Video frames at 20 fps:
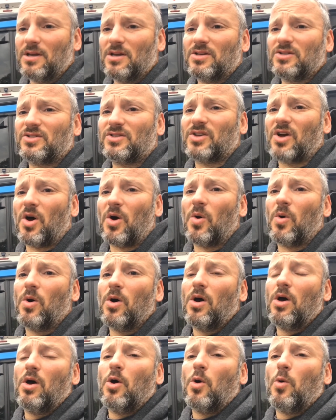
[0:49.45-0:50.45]
So
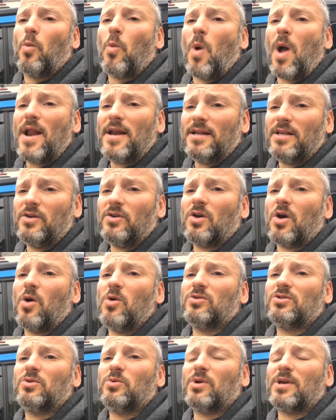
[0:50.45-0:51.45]
when you
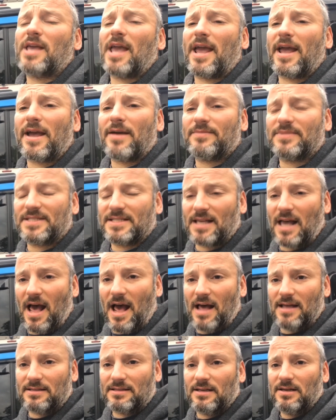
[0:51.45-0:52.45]
go to a
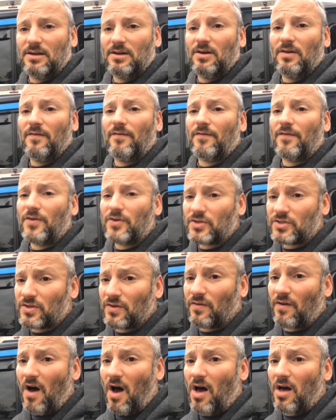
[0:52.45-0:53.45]
campsite, first
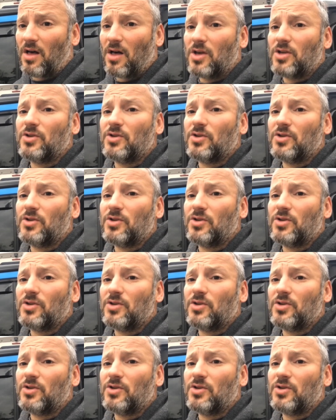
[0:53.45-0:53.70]
of all,